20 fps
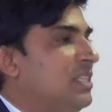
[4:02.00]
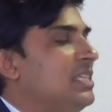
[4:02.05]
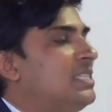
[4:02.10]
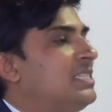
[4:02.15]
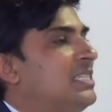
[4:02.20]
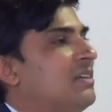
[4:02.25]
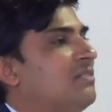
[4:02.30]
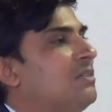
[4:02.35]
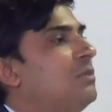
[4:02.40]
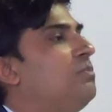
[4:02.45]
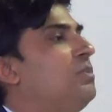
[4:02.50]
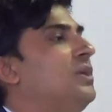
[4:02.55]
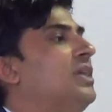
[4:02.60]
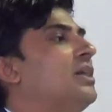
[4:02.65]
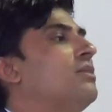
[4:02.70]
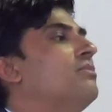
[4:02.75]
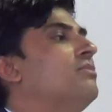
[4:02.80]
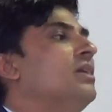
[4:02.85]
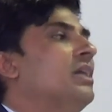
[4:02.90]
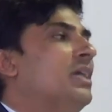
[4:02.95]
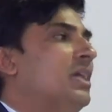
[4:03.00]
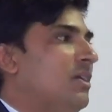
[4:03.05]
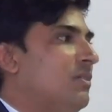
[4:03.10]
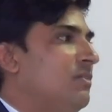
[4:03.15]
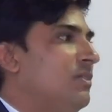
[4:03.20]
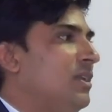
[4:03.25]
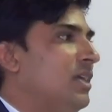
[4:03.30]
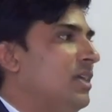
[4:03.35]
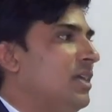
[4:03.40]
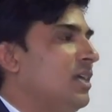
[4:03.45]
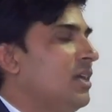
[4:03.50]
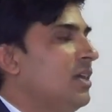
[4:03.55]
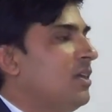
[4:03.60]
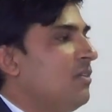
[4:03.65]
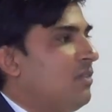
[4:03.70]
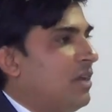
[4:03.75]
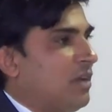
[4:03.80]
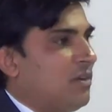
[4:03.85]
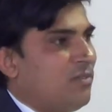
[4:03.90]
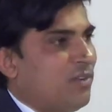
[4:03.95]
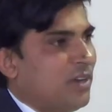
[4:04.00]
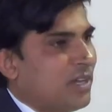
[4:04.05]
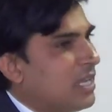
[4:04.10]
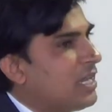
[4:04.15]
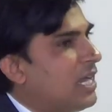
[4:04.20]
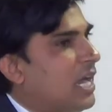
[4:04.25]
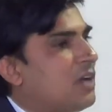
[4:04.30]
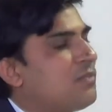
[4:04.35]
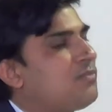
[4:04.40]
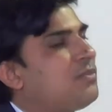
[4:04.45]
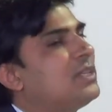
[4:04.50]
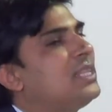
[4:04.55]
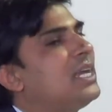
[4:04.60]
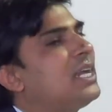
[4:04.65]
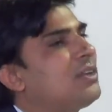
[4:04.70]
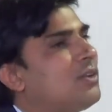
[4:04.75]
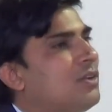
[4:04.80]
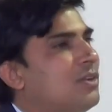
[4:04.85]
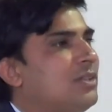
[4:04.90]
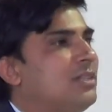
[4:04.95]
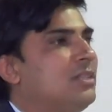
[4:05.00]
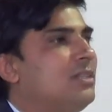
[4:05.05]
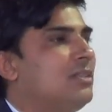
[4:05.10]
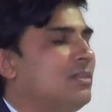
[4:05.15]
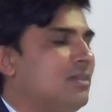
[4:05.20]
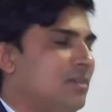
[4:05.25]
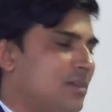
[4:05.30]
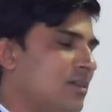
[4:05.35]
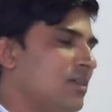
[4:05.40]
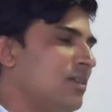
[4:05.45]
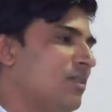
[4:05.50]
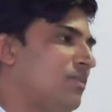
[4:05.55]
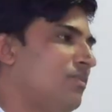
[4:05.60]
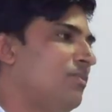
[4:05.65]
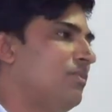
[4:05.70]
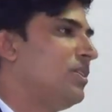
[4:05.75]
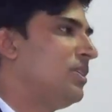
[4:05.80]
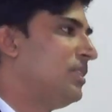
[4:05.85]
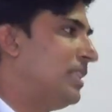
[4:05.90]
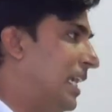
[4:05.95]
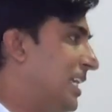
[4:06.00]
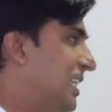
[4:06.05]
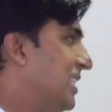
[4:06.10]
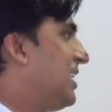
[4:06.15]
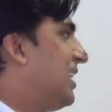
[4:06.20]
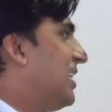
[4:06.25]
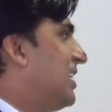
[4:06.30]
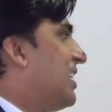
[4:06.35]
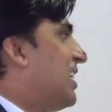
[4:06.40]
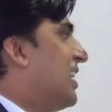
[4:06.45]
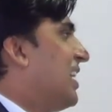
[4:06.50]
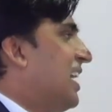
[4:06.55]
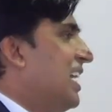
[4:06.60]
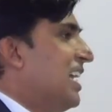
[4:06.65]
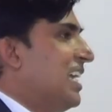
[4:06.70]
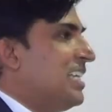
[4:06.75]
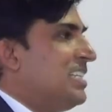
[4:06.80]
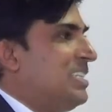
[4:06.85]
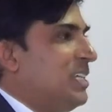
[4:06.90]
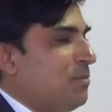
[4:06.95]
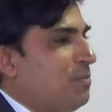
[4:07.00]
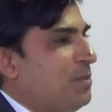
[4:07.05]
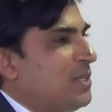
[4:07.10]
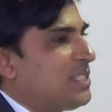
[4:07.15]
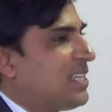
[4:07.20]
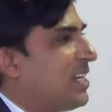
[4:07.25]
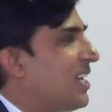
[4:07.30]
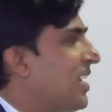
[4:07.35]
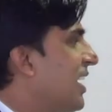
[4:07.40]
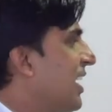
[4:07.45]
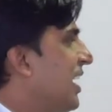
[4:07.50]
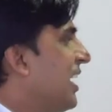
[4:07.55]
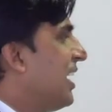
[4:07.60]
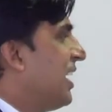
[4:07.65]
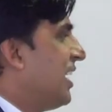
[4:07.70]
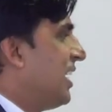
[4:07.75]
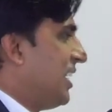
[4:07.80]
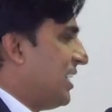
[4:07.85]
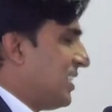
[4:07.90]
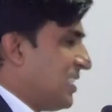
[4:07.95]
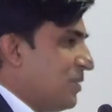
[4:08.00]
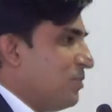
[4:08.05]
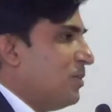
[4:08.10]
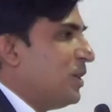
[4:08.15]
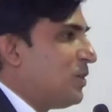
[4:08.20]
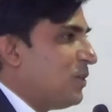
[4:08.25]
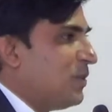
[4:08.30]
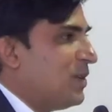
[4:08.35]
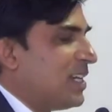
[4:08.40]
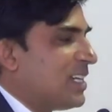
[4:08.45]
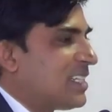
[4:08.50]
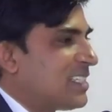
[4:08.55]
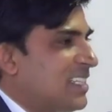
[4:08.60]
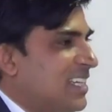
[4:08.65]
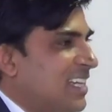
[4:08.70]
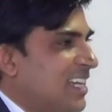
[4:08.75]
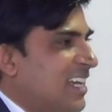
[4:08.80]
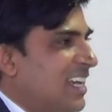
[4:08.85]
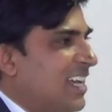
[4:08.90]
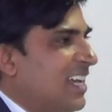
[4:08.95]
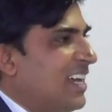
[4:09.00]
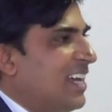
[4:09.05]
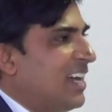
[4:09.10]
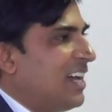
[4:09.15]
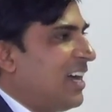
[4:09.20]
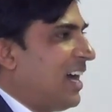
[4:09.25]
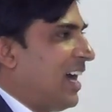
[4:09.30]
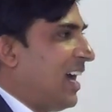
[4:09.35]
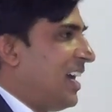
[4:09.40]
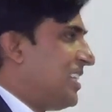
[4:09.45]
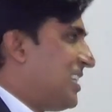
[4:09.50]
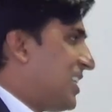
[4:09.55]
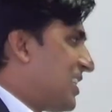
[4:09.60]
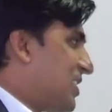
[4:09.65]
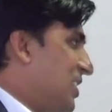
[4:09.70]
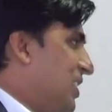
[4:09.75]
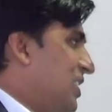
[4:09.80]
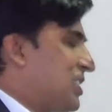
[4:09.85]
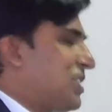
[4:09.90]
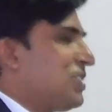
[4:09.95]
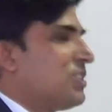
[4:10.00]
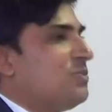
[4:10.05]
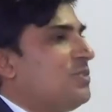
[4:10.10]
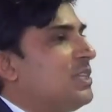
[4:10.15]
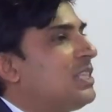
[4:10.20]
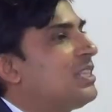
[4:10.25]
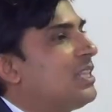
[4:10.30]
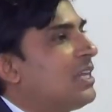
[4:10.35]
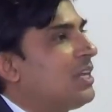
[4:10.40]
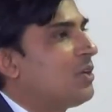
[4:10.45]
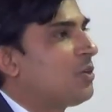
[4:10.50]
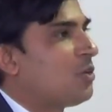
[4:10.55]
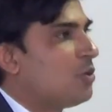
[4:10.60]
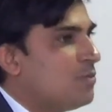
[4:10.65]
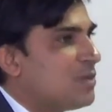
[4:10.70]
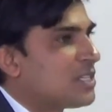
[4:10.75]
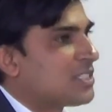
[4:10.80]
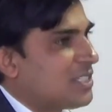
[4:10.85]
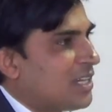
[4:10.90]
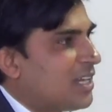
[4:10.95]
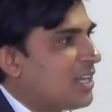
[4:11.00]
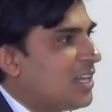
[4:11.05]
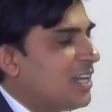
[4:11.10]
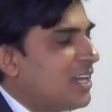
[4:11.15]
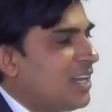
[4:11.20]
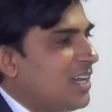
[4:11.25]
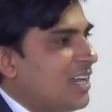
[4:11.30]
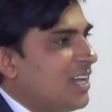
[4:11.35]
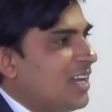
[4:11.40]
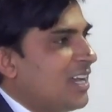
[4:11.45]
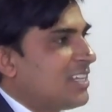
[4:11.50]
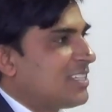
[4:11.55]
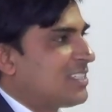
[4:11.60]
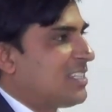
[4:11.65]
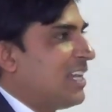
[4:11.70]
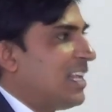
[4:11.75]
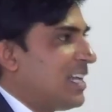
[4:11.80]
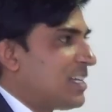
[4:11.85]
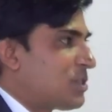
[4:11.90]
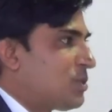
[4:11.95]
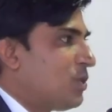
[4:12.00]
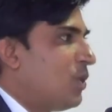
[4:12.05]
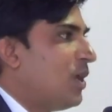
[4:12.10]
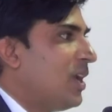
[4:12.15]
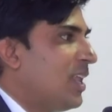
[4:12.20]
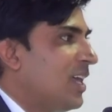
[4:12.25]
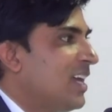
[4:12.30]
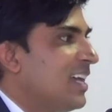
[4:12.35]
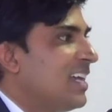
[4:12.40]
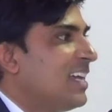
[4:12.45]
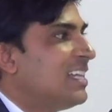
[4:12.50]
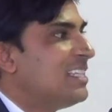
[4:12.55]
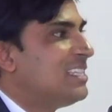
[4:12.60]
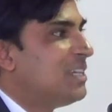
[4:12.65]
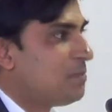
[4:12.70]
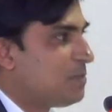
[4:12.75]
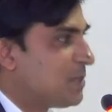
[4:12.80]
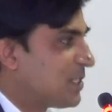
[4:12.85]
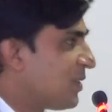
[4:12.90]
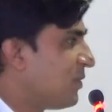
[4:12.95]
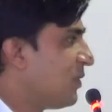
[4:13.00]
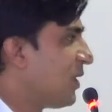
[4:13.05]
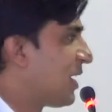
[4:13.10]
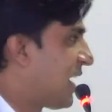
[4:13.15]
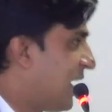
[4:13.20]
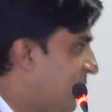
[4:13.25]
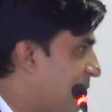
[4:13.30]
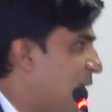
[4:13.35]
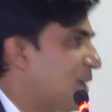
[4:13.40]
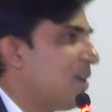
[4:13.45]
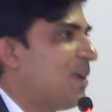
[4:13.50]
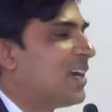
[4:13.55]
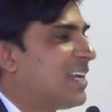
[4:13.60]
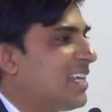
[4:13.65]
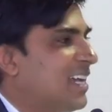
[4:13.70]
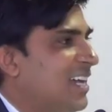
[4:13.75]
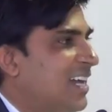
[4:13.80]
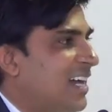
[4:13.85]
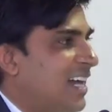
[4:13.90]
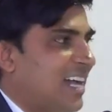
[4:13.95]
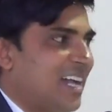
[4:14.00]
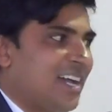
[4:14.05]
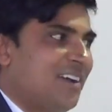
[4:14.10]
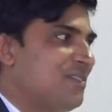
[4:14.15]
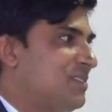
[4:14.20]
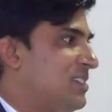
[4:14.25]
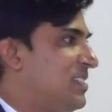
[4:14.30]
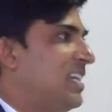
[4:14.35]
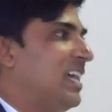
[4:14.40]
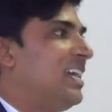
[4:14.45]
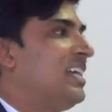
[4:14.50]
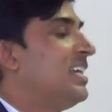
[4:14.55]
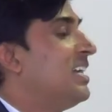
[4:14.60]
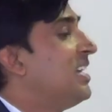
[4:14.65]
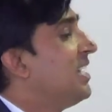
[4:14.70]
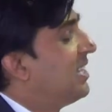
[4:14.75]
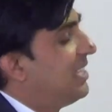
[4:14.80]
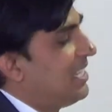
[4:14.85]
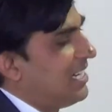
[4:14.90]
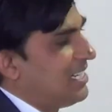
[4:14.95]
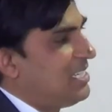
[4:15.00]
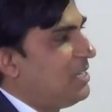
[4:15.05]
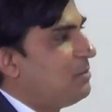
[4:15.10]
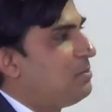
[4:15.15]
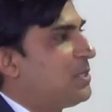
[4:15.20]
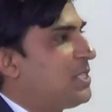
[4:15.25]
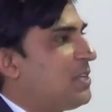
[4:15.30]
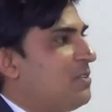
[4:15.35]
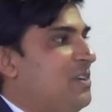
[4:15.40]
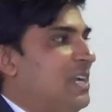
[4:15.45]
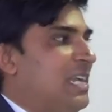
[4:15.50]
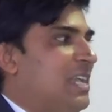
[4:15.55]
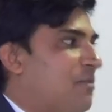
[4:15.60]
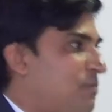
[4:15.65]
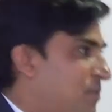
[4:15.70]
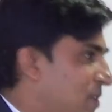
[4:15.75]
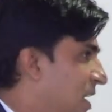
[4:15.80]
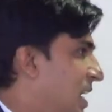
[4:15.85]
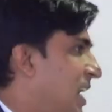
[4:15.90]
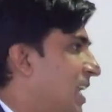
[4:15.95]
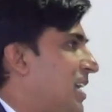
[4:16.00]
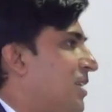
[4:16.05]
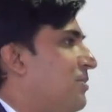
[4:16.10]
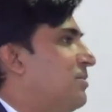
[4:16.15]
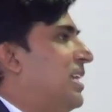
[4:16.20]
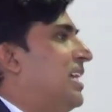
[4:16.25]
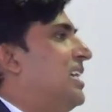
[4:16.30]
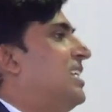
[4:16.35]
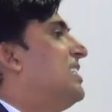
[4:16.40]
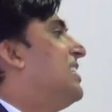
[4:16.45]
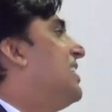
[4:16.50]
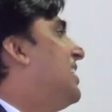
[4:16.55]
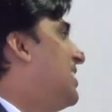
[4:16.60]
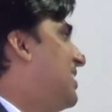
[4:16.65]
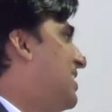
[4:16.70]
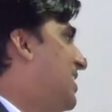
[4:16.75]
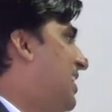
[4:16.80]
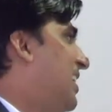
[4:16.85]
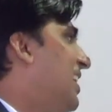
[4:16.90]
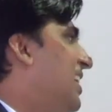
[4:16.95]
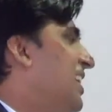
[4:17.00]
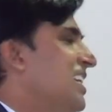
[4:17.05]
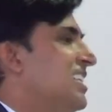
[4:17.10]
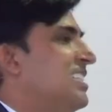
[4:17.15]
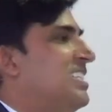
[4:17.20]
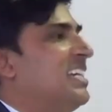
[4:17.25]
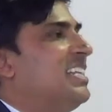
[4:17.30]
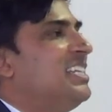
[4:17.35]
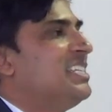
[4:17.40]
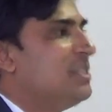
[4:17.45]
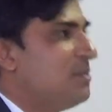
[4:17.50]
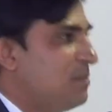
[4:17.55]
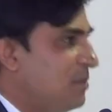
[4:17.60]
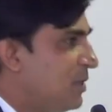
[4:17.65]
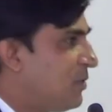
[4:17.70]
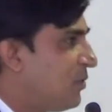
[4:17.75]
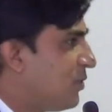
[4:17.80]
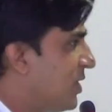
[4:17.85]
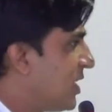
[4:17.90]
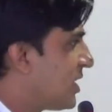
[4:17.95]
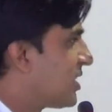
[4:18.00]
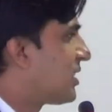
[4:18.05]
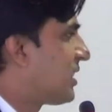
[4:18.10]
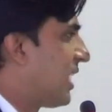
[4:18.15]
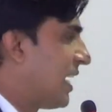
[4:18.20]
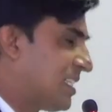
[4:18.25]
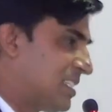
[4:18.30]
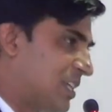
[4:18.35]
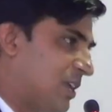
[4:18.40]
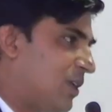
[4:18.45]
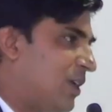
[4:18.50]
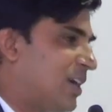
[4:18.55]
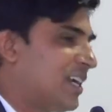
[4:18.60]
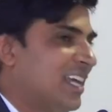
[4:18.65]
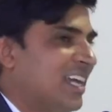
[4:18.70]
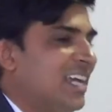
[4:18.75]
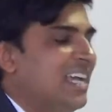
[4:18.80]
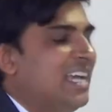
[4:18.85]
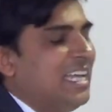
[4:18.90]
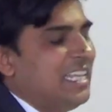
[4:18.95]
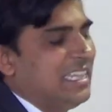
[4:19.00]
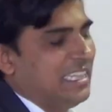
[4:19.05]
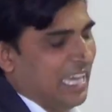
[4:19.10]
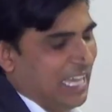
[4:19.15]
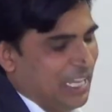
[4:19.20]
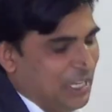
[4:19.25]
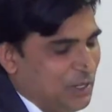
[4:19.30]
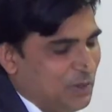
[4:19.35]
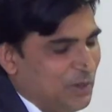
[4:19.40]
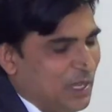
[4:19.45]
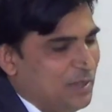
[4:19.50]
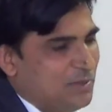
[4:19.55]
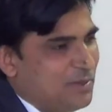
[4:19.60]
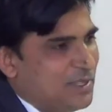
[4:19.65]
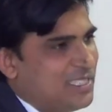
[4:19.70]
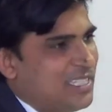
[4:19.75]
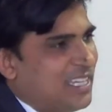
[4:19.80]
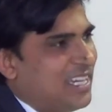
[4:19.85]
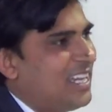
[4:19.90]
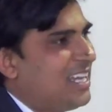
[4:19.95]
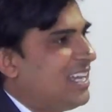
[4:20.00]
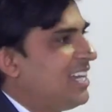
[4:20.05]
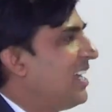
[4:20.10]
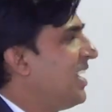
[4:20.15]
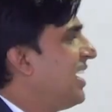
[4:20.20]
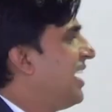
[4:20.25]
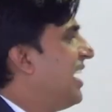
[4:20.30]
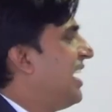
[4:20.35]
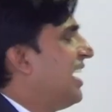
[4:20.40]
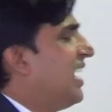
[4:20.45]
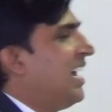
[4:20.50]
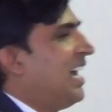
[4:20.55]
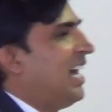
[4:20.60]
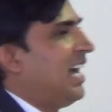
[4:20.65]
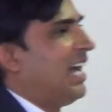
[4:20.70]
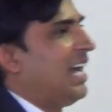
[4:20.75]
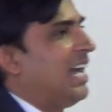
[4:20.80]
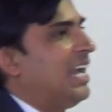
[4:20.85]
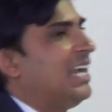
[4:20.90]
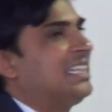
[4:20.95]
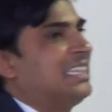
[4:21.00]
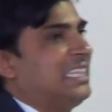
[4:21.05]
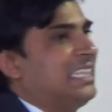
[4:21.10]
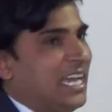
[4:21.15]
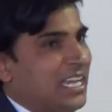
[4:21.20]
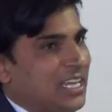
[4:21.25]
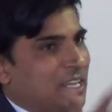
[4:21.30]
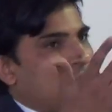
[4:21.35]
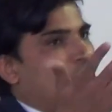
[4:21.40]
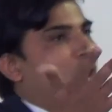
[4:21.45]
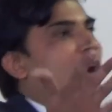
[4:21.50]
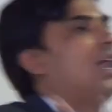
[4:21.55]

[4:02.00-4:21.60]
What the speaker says: the 7 p.m. evening. We are working hard for that, or that is the reason JP sir is in between us. I just discussed with Kumar sir. Sir has told, JP sir will come or not? I have said that JP sir will definitely come. That is the reason sir is in between us. Thanks a lot. Thank you very much, sir. And thank you